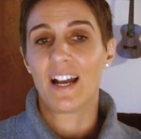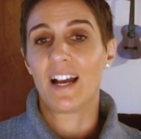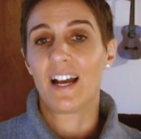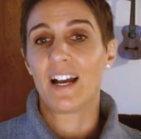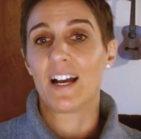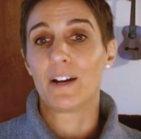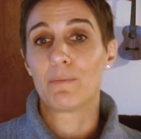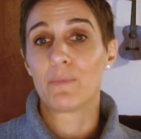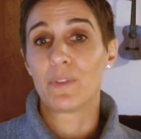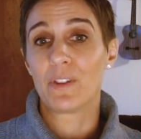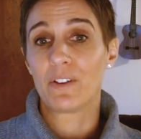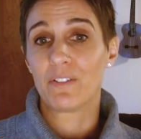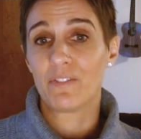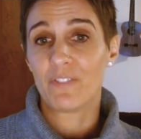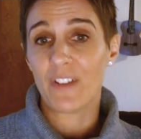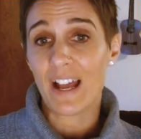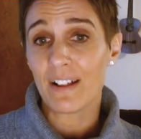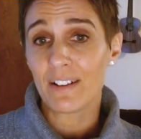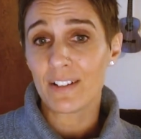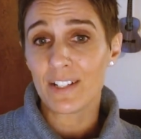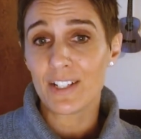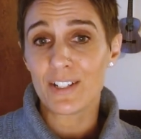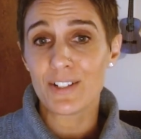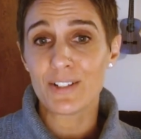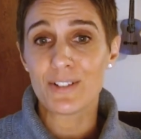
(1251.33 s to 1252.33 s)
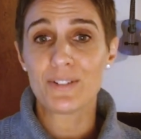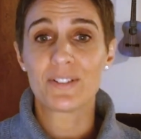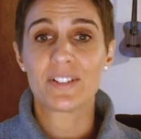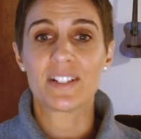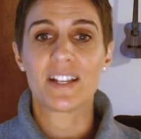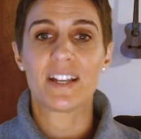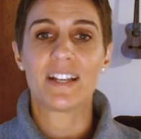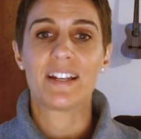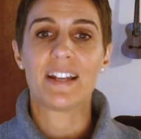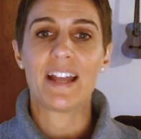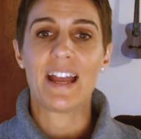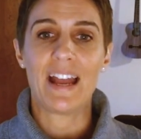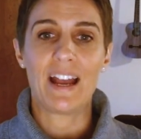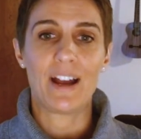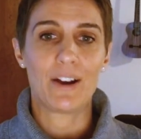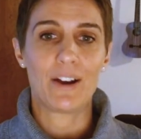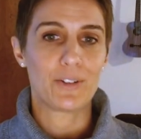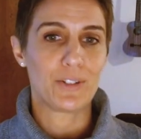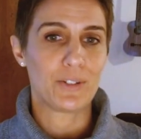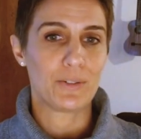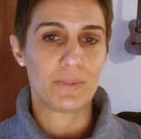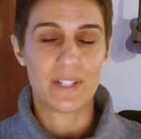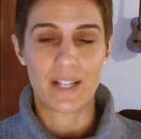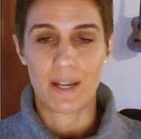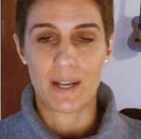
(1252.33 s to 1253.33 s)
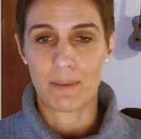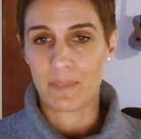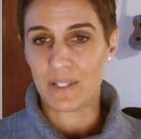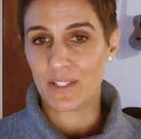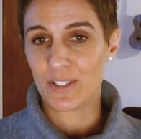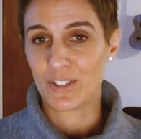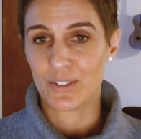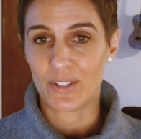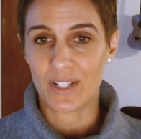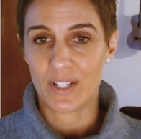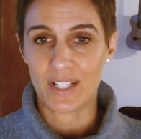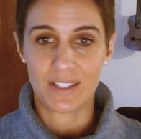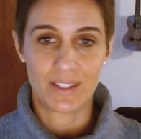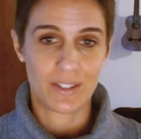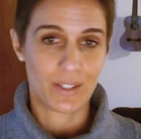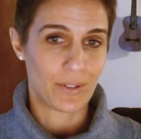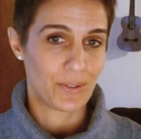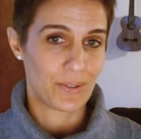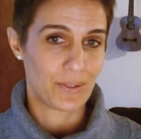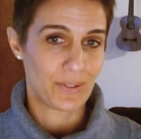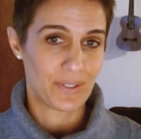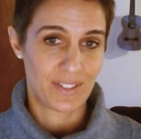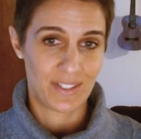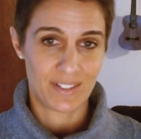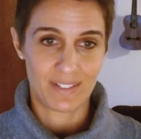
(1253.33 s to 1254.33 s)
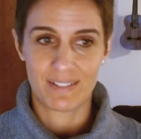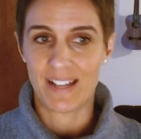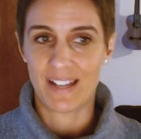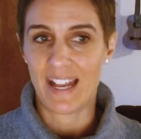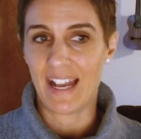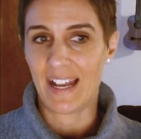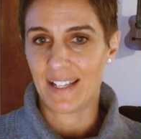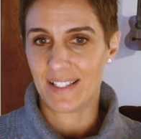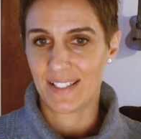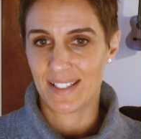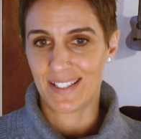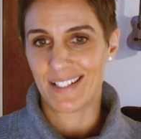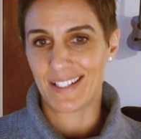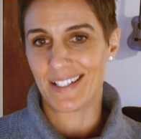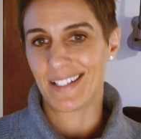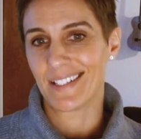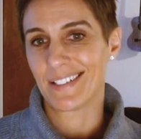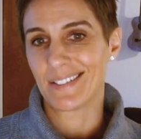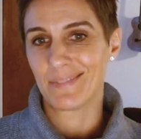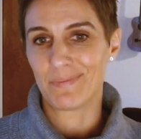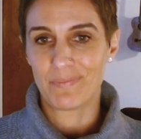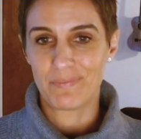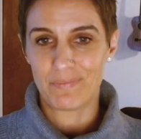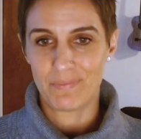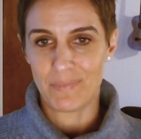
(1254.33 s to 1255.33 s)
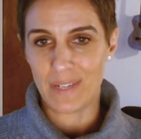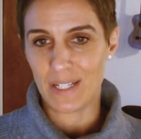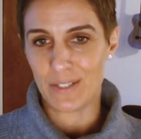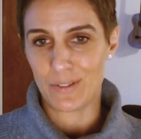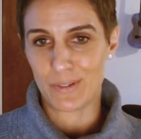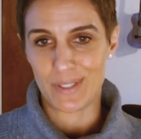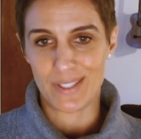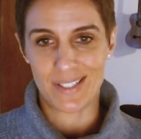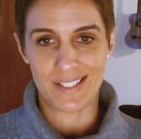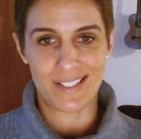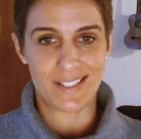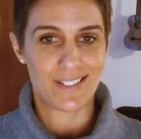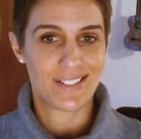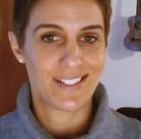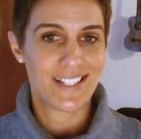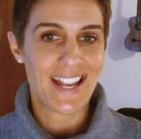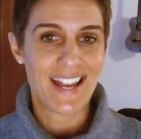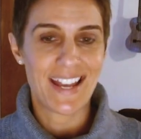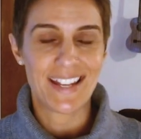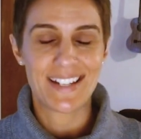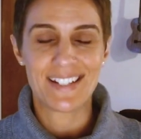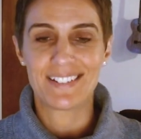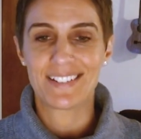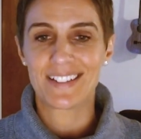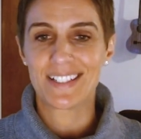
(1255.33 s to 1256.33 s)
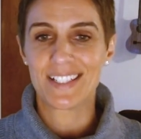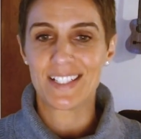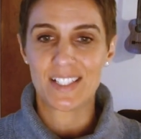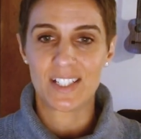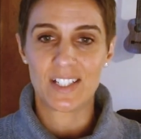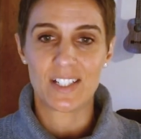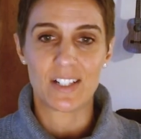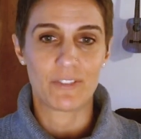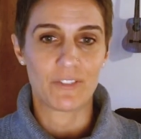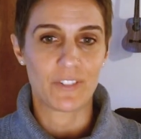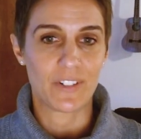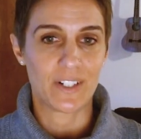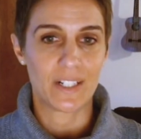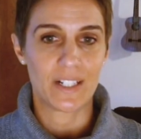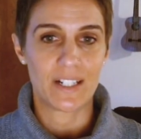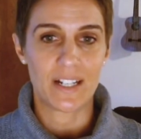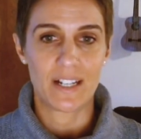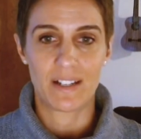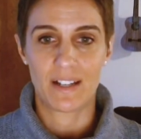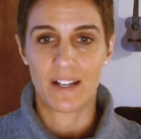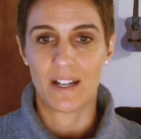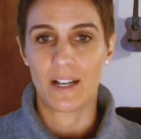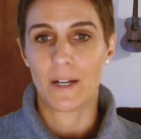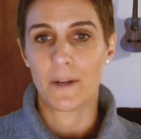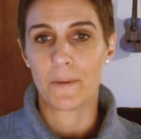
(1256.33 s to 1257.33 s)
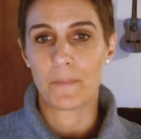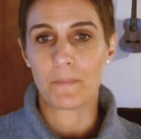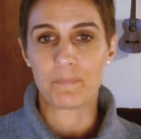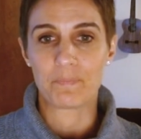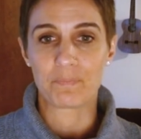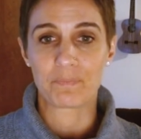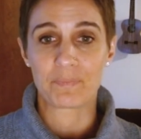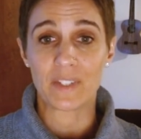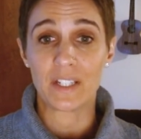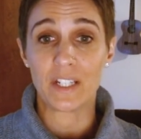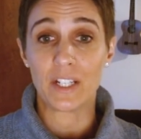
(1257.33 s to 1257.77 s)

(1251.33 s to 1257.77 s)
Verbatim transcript: um, the values and how you demonstrate those as the matrices said in these different um,